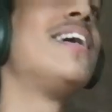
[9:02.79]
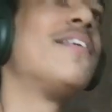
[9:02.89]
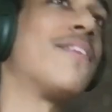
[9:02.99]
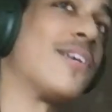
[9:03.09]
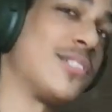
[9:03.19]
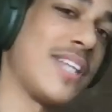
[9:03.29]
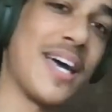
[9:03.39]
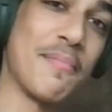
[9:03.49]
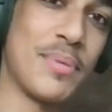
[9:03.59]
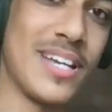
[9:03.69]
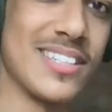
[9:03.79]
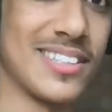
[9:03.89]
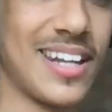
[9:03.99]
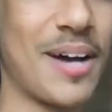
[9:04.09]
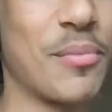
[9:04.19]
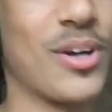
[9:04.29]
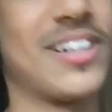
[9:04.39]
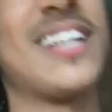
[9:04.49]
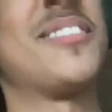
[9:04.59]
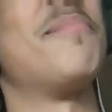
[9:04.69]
First with the MPs, and now I'm working at some